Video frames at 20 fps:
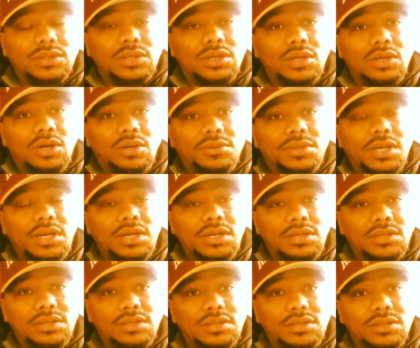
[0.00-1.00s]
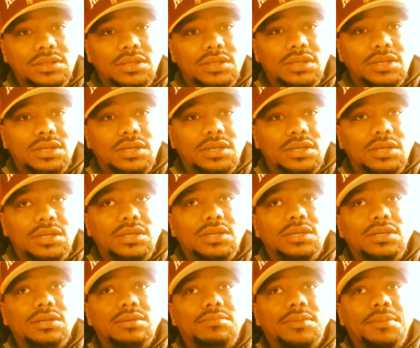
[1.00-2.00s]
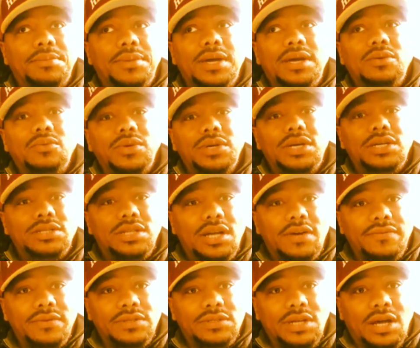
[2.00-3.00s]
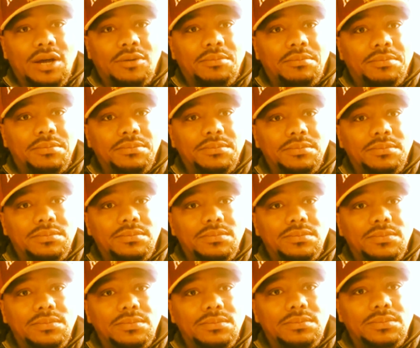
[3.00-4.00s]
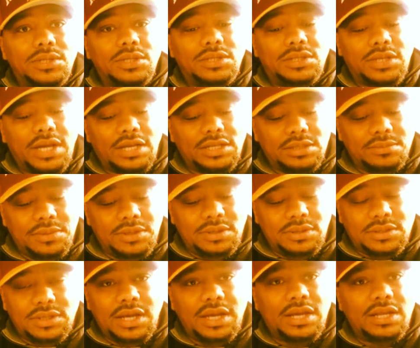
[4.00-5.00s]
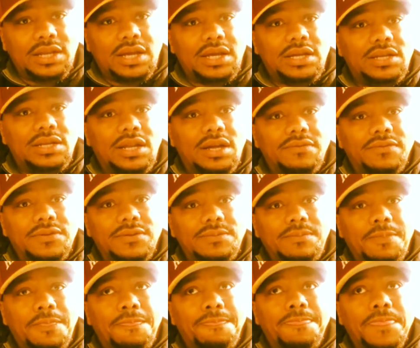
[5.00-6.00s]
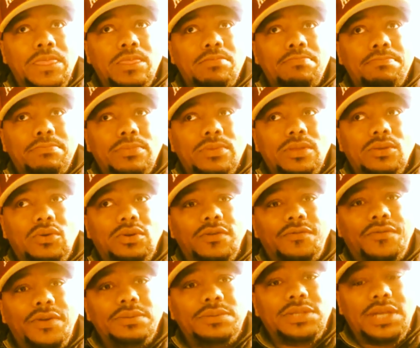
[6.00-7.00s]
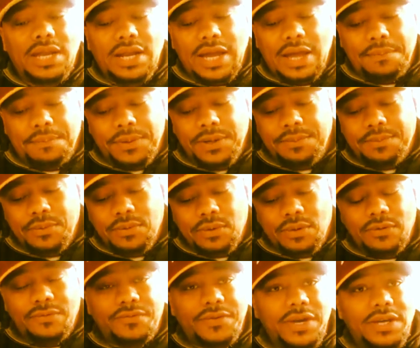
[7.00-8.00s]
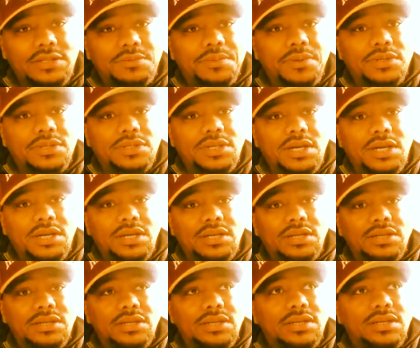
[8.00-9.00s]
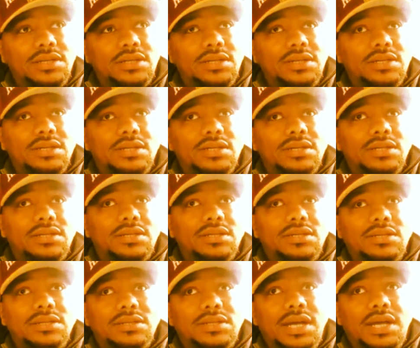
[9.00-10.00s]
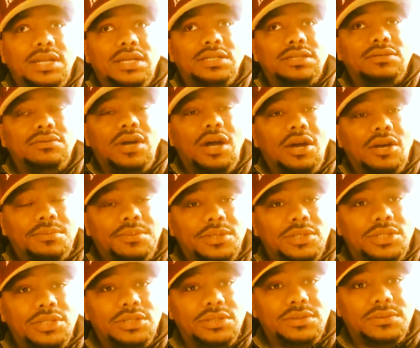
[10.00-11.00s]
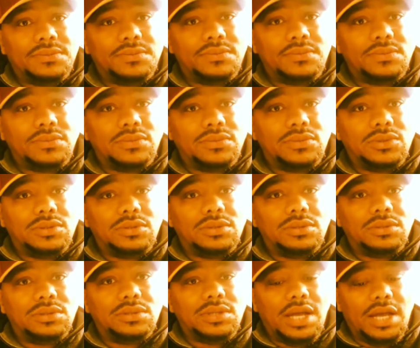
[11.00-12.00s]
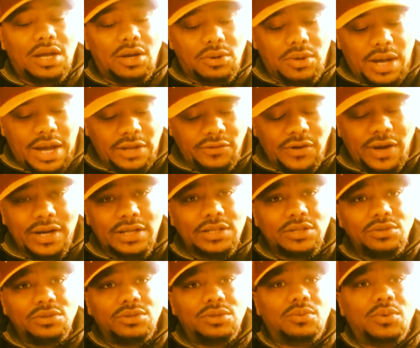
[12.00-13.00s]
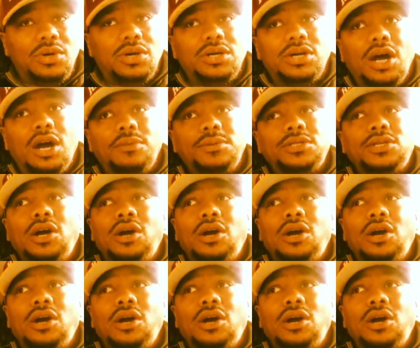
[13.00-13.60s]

You know what I'm saying? My man Wiz loved this album. He's texting me saying that he loved it. On the flip side, I got people on Facebook saying that is garbage. Now, I try not to use the word garbage.